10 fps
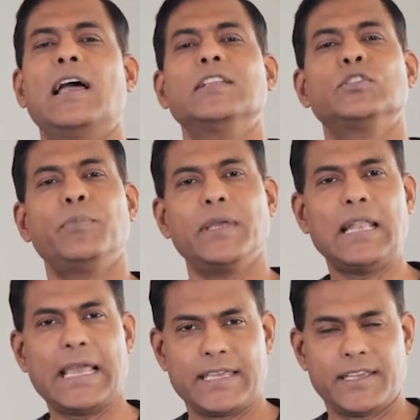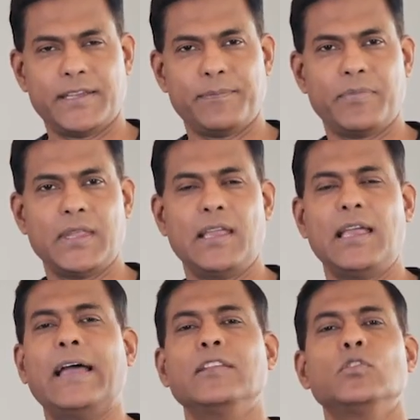and to be like Him
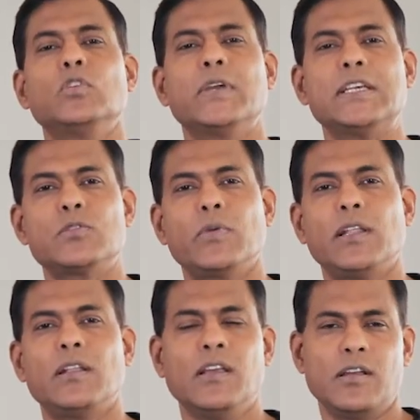and to do His will